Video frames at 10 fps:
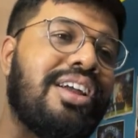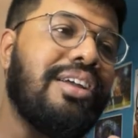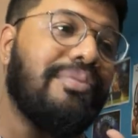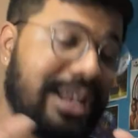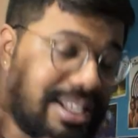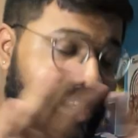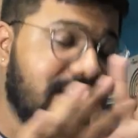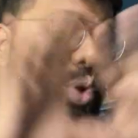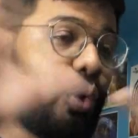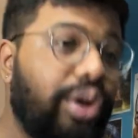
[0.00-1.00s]
made this
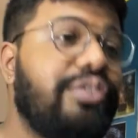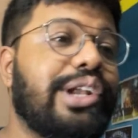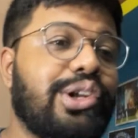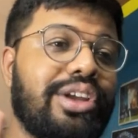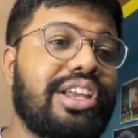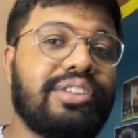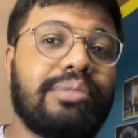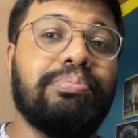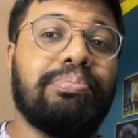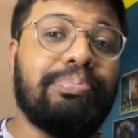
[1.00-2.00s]
whole video
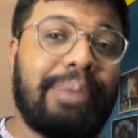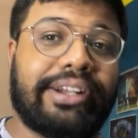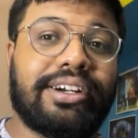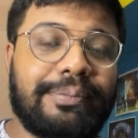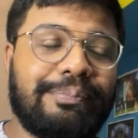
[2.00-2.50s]
even better.